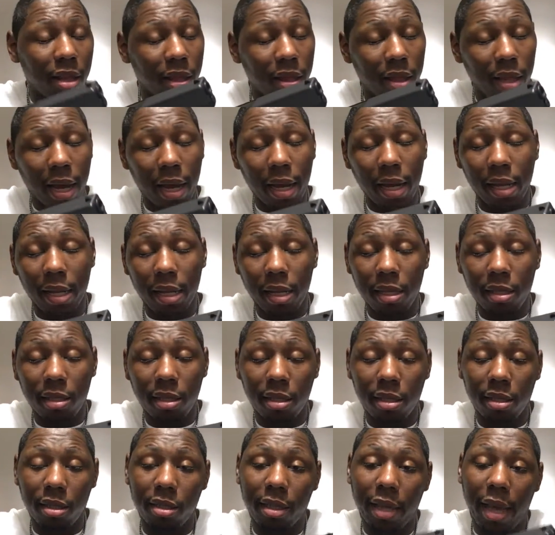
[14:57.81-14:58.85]
A lot of
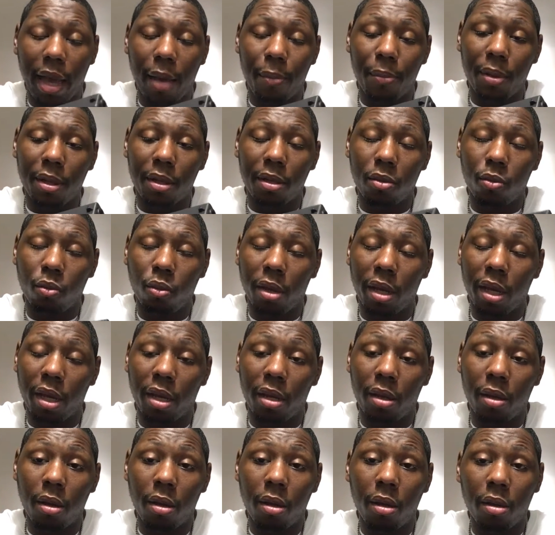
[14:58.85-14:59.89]
instances happen where